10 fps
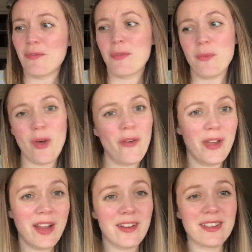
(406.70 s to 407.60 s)
from what I've
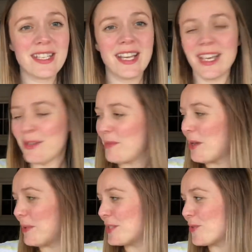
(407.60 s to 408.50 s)
heard,
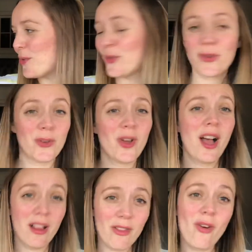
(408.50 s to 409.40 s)
babies go through
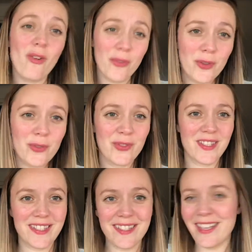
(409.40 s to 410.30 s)
a lot of
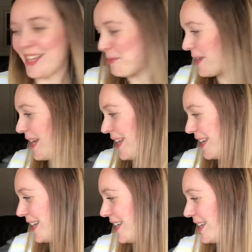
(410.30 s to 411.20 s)
clothes at the
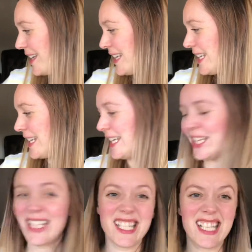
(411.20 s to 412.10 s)
beginning.
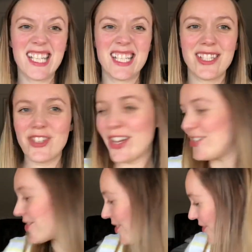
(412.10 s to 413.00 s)
They need
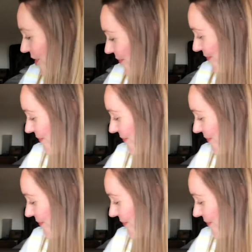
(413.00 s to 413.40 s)
changed a lot.